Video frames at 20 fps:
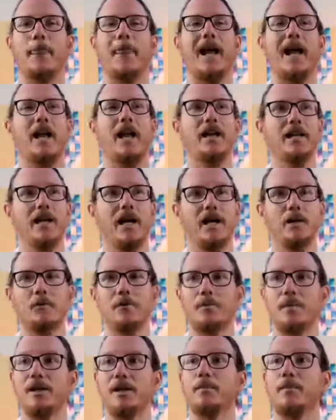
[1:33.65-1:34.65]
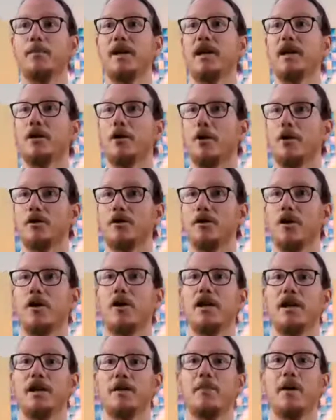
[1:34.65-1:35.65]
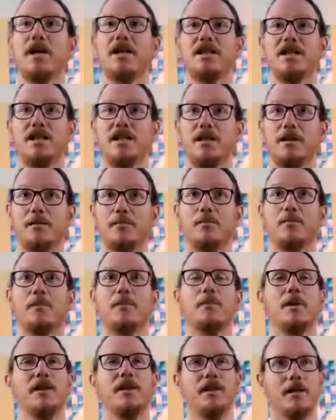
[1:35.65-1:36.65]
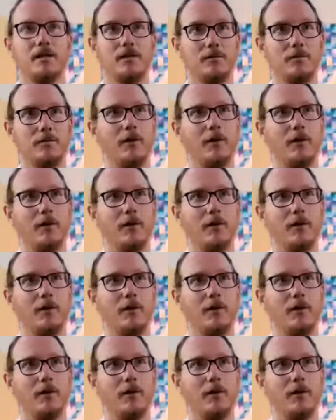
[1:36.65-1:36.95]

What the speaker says: and the animal being peacock, turning basically mythically,